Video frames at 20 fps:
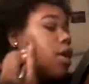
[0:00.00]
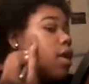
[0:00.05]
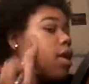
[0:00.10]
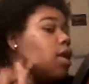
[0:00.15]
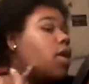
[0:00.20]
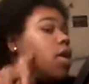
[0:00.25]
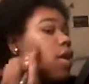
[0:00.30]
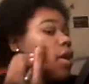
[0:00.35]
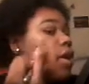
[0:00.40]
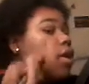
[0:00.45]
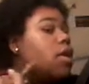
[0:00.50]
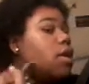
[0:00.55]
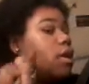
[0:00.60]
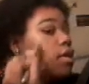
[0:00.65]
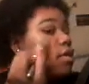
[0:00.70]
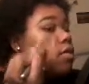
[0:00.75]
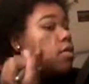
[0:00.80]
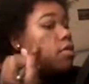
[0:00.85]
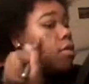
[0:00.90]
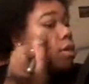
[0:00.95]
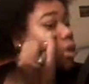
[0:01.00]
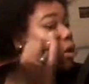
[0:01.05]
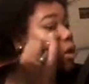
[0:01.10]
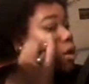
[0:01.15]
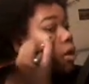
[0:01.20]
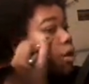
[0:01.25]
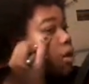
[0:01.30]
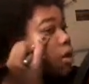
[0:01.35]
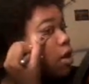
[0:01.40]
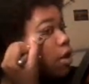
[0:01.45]
And it gives me
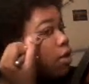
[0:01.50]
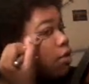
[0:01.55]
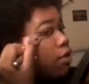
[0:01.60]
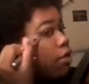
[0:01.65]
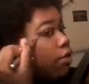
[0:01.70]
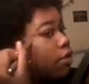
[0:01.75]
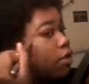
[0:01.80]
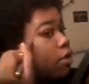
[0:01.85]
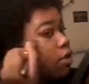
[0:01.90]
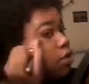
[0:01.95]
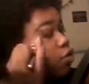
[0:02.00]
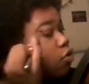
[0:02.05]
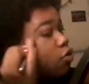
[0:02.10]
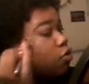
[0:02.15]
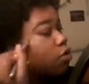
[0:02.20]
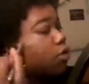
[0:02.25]
good coverage.